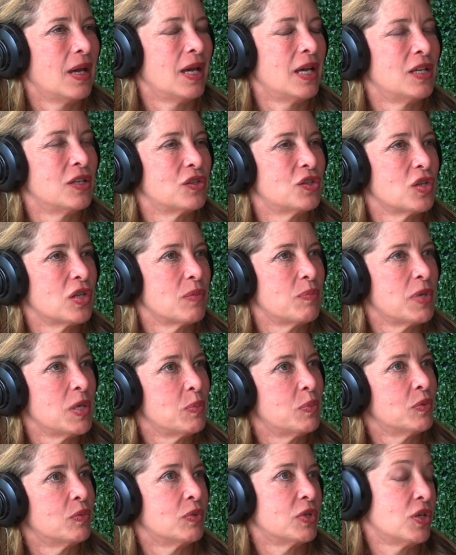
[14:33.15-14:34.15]
and so that
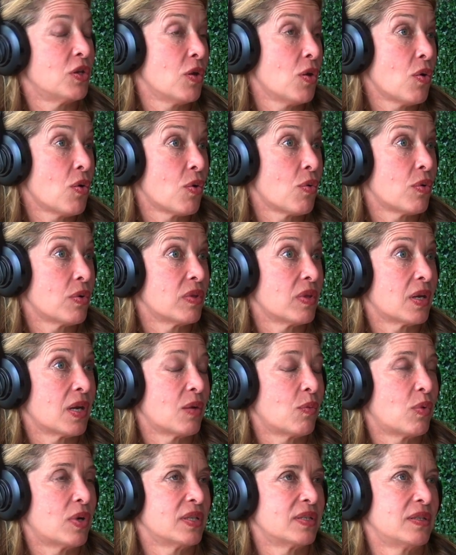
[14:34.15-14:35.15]
people would know that
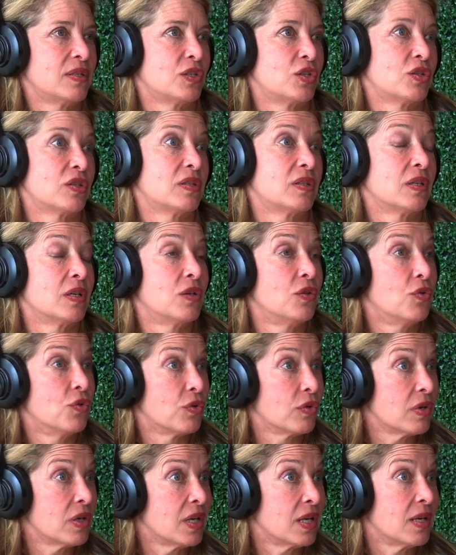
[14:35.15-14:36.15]
I wasn't just
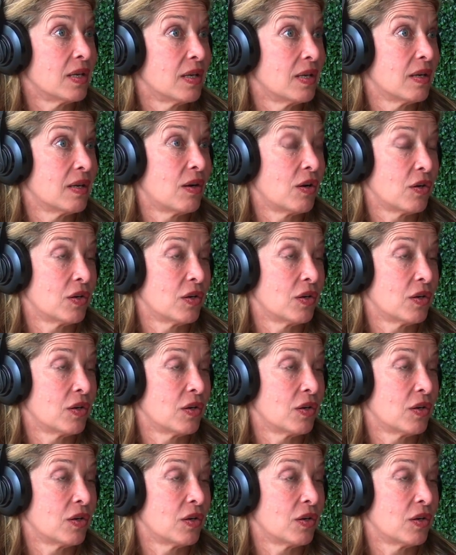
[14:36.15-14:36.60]
ignoring